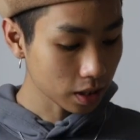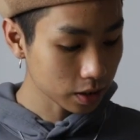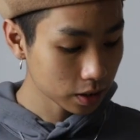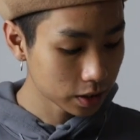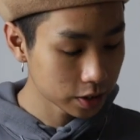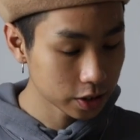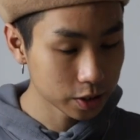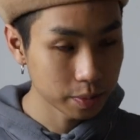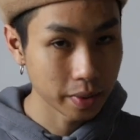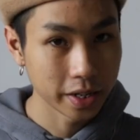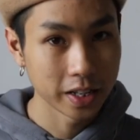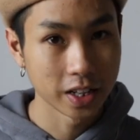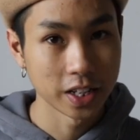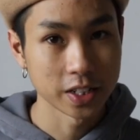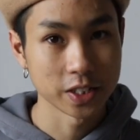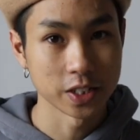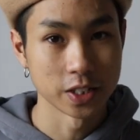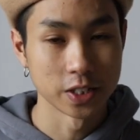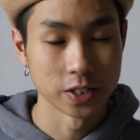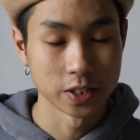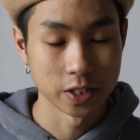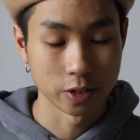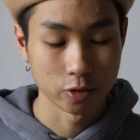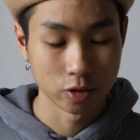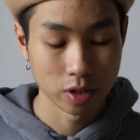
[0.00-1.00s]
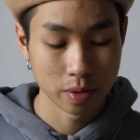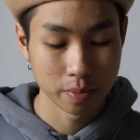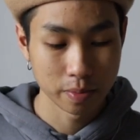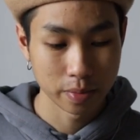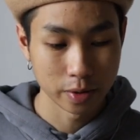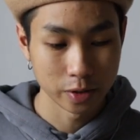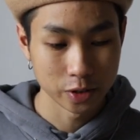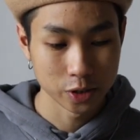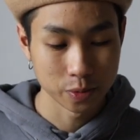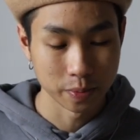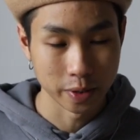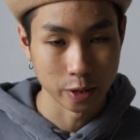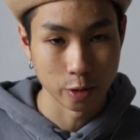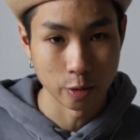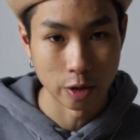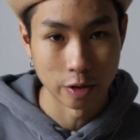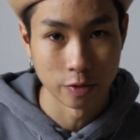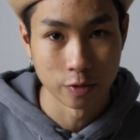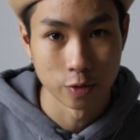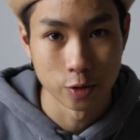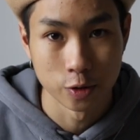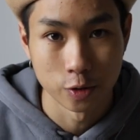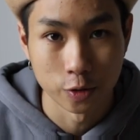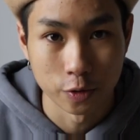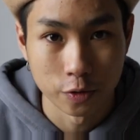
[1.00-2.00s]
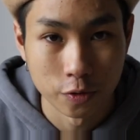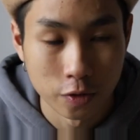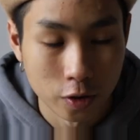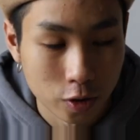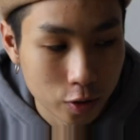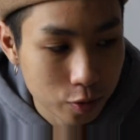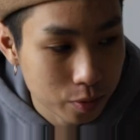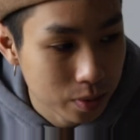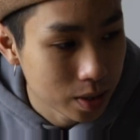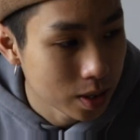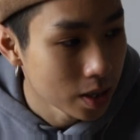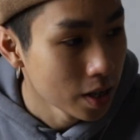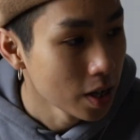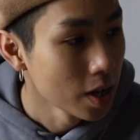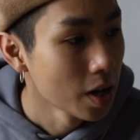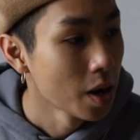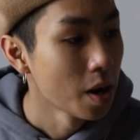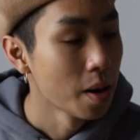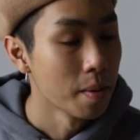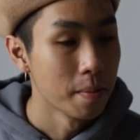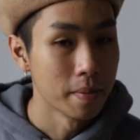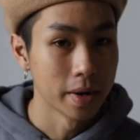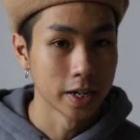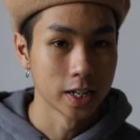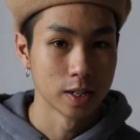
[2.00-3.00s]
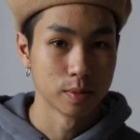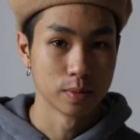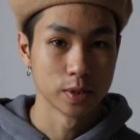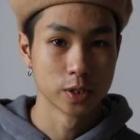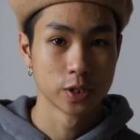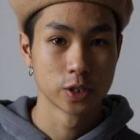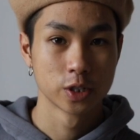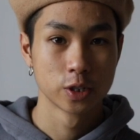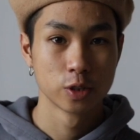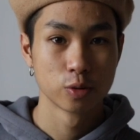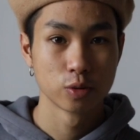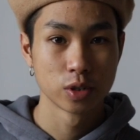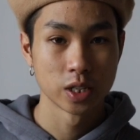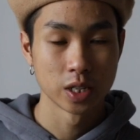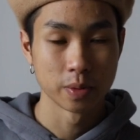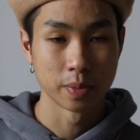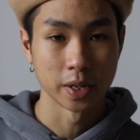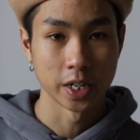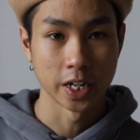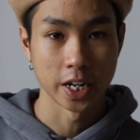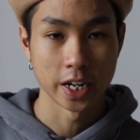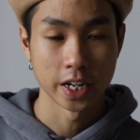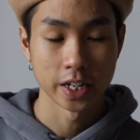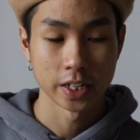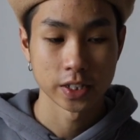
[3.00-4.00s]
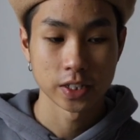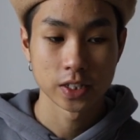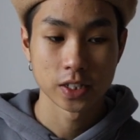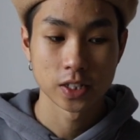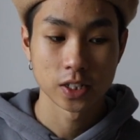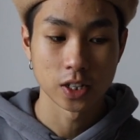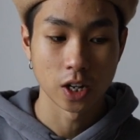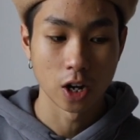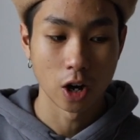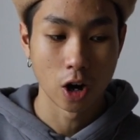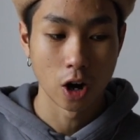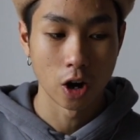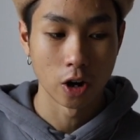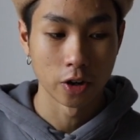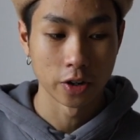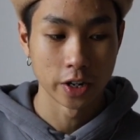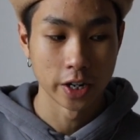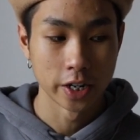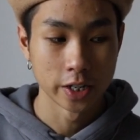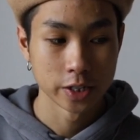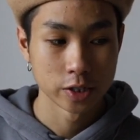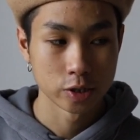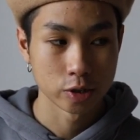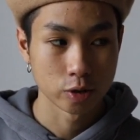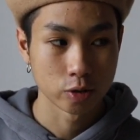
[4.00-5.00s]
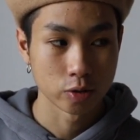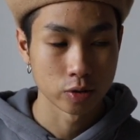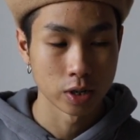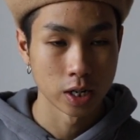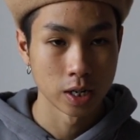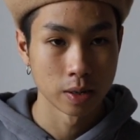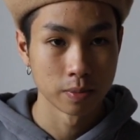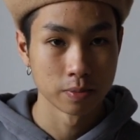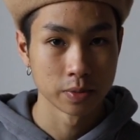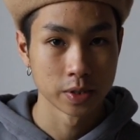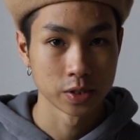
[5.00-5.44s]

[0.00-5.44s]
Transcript: This is my last Instagram post, by the way. If you don't follow me, my name is Yuki Badass on Instagram.